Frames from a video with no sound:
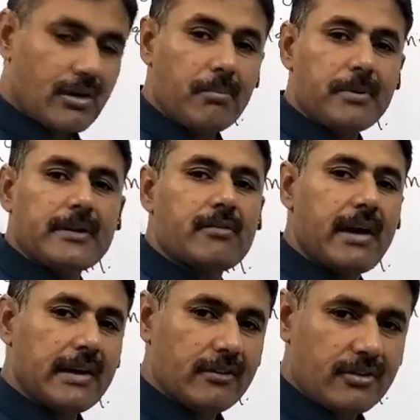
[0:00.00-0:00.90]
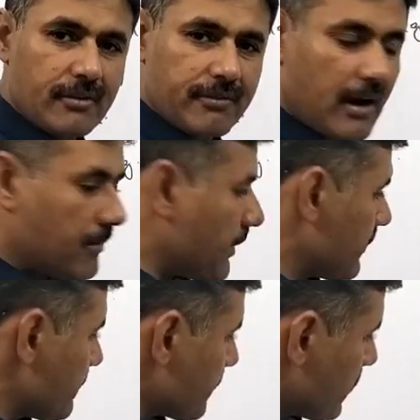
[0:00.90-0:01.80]
complete the valency of
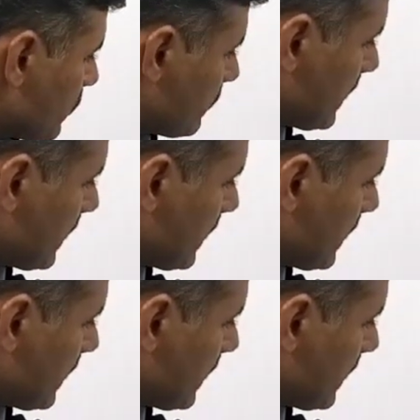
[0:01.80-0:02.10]
carbon. The